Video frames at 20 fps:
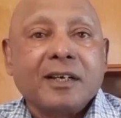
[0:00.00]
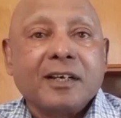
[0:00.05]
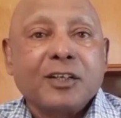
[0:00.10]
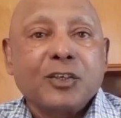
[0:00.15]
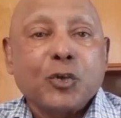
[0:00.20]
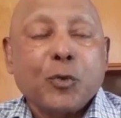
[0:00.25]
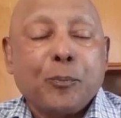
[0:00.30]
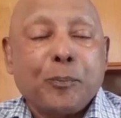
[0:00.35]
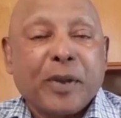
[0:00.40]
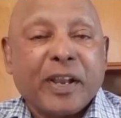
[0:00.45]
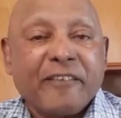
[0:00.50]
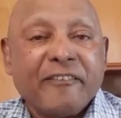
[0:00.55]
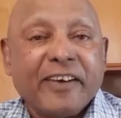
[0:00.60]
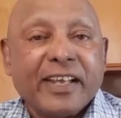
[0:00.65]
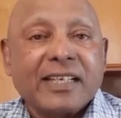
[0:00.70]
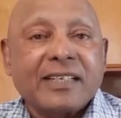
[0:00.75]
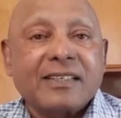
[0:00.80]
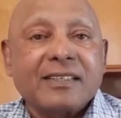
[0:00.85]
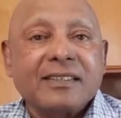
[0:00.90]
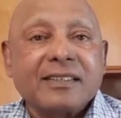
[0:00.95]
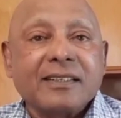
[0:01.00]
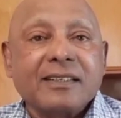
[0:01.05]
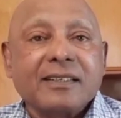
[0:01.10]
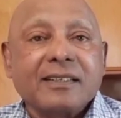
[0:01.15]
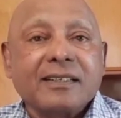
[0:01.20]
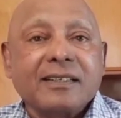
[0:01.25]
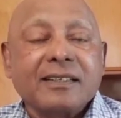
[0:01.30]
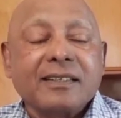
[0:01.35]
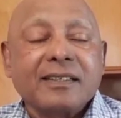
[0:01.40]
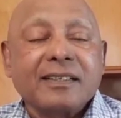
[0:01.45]
to prevent
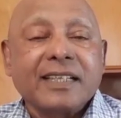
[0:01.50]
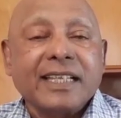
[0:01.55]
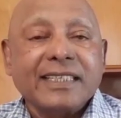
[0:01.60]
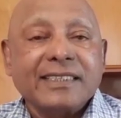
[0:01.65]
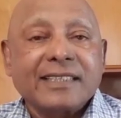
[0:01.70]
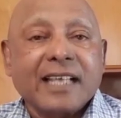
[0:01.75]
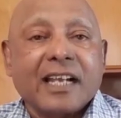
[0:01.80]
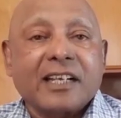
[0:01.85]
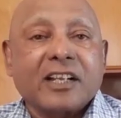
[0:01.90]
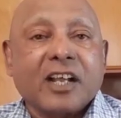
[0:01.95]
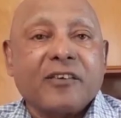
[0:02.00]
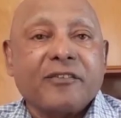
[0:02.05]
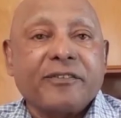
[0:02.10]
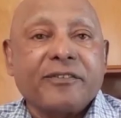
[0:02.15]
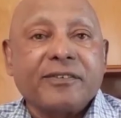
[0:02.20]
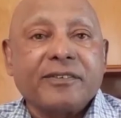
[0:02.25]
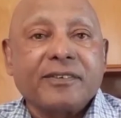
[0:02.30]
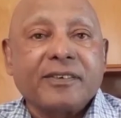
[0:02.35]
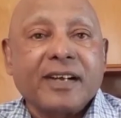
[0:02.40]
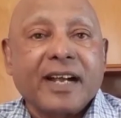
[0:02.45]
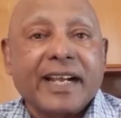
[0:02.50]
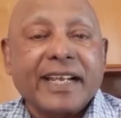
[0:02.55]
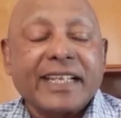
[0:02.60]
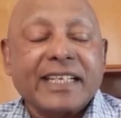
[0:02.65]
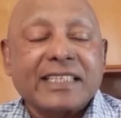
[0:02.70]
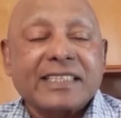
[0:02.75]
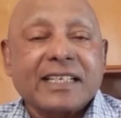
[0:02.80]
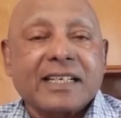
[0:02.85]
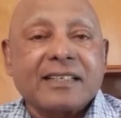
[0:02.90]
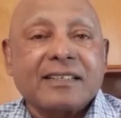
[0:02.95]
this sort of
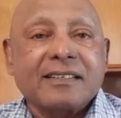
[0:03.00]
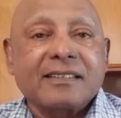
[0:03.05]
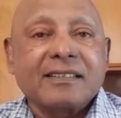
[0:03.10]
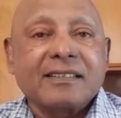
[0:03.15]
addiction.